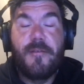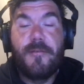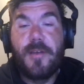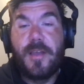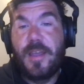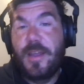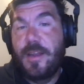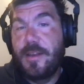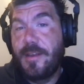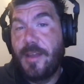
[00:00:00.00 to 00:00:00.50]

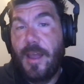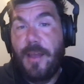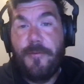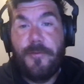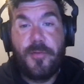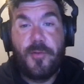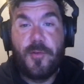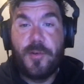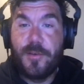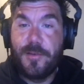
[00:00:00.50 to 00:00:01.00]
He gave
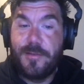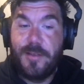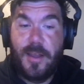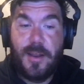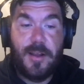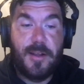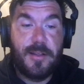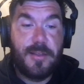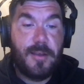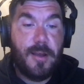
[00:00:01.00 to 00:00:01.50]
Florida
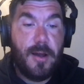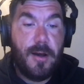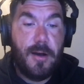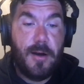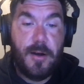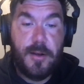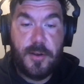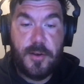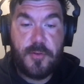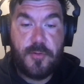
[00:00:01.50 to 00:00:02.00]
State a
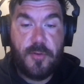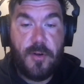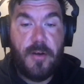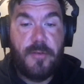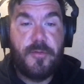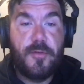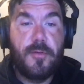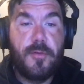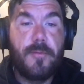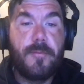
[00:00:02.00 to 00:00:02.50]
ton of
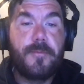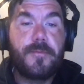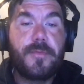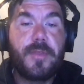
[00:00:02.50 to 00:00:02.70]
trouble.